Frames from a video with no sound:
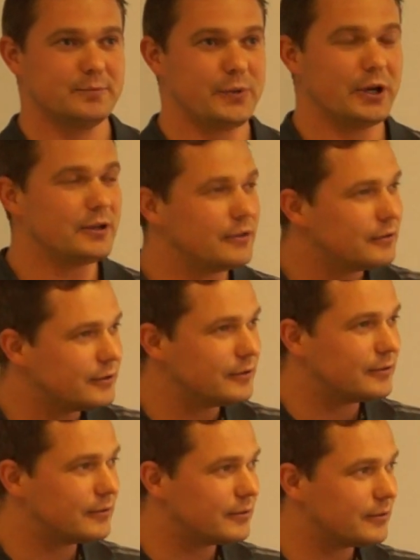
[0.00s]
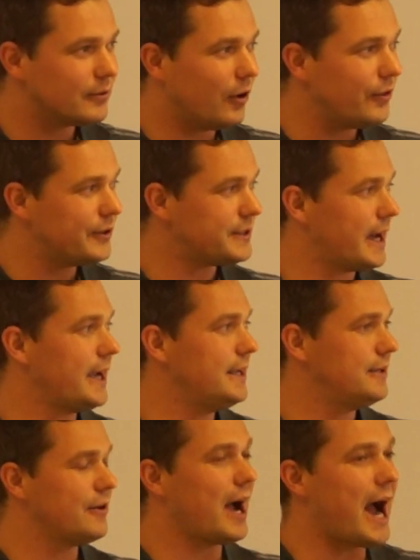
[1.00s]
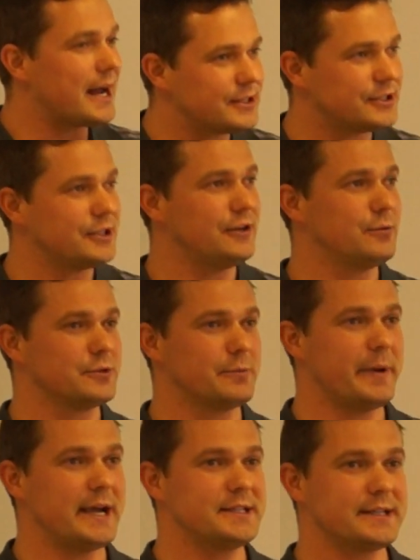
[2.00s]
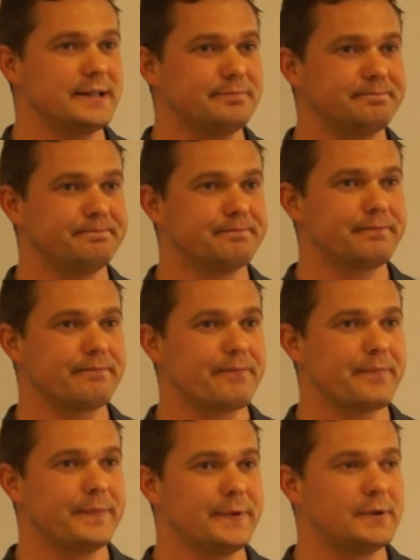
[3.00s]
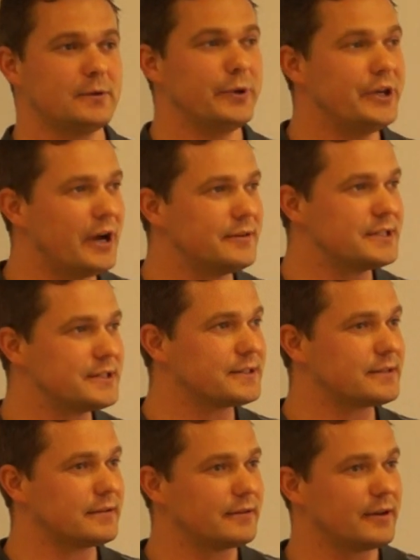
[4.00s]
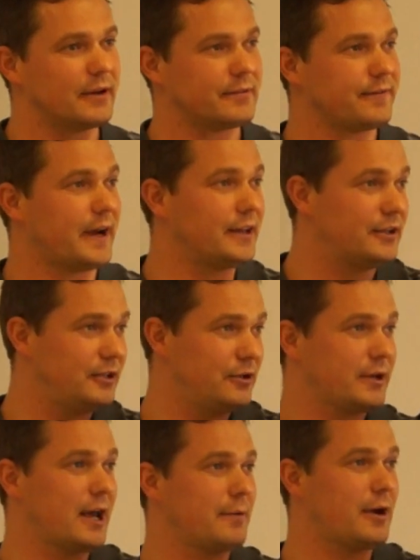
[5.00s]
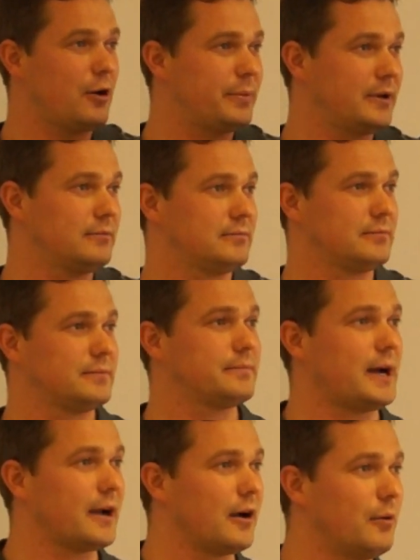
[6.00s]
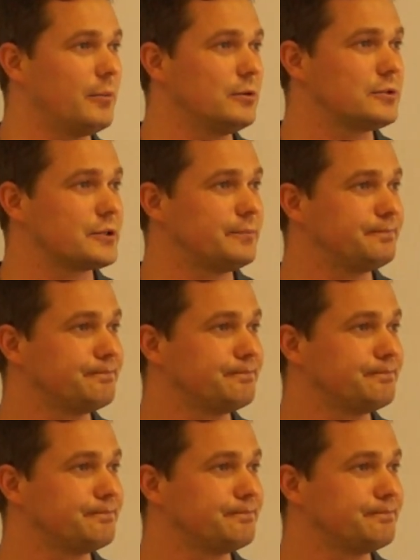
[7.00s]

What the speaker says: But on the day, your attitude was amazing. We noticed the fact that you kept helping pack up balls.